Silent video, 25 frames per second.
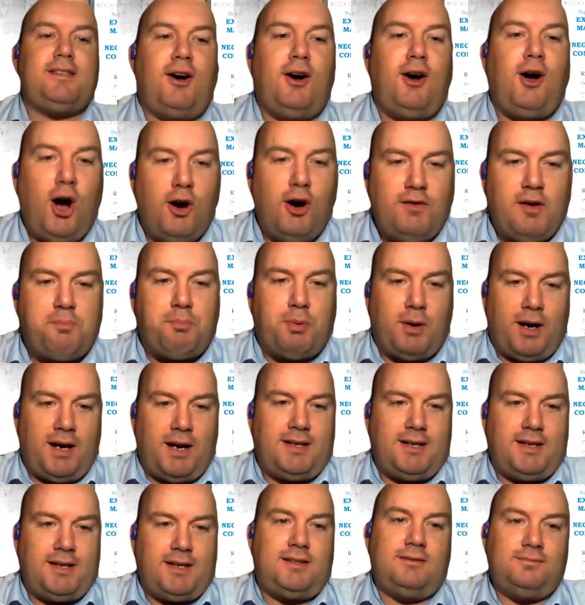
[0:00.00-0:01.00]
are
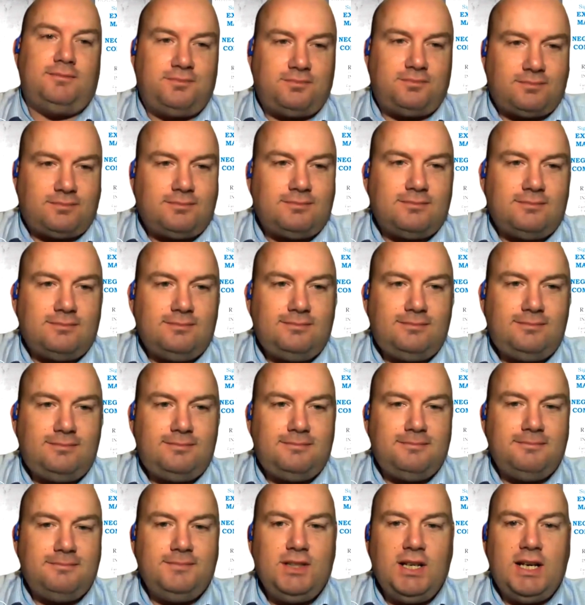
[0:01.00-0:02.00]
overpriced
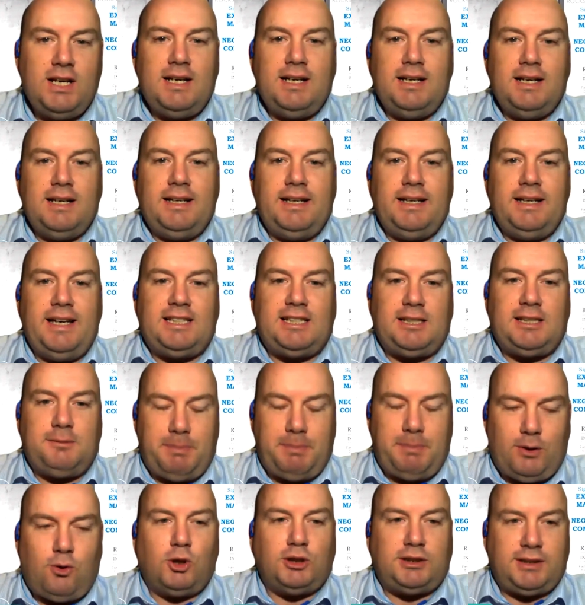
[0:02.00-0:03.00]
is
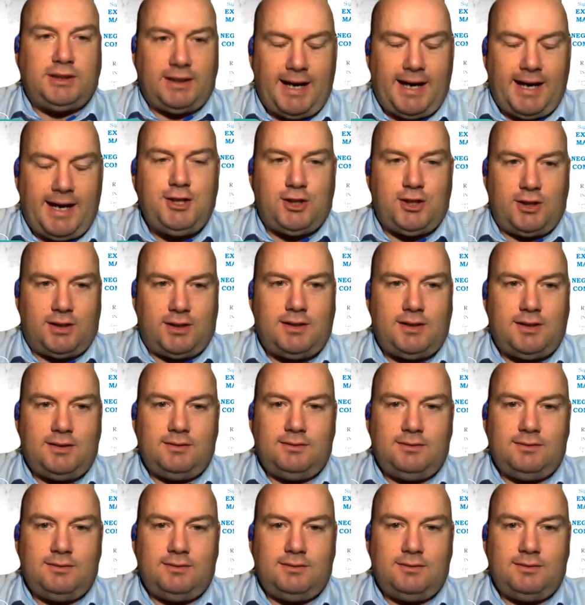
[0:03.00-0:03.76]
because of the agent.